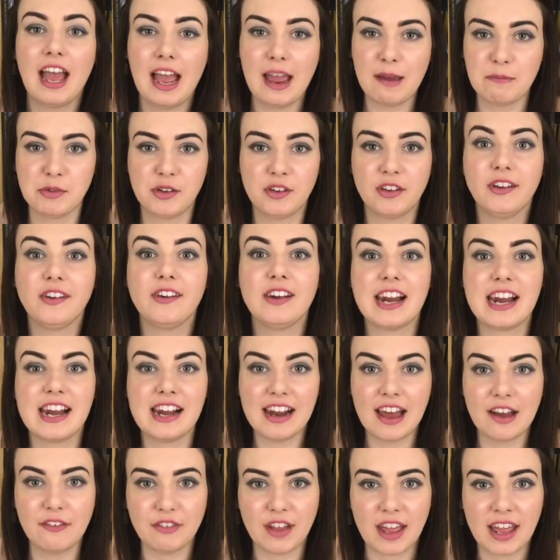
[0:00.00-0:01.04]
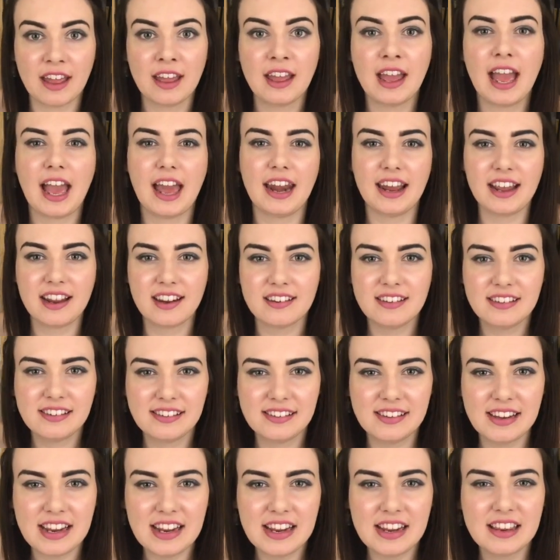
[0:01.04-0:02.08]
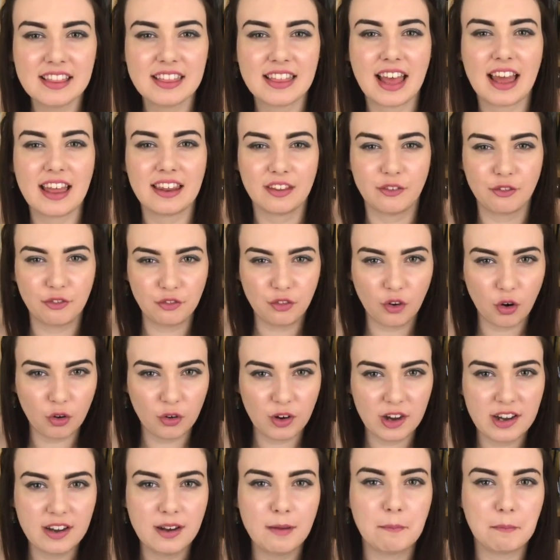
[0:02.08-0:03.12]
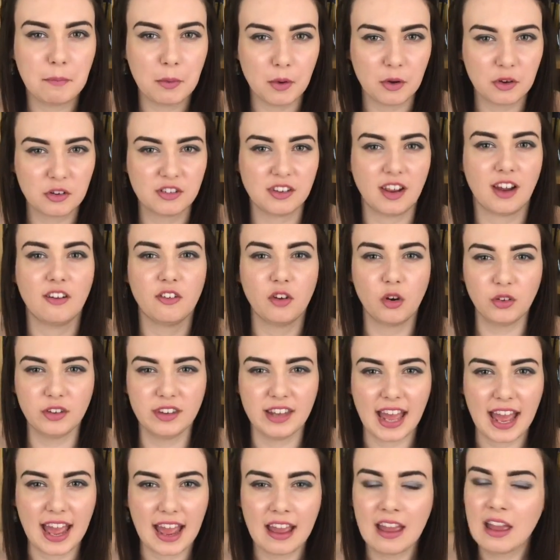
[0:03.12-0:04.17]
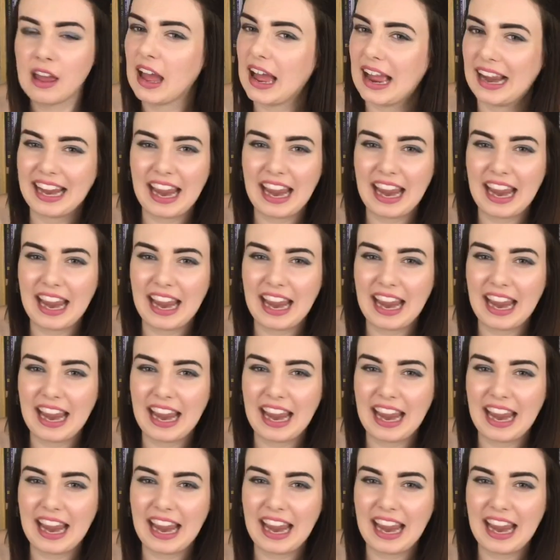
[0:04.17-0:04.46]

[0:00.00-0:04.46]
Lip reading: Absolutely love it. And I can see that the foreign books are on there.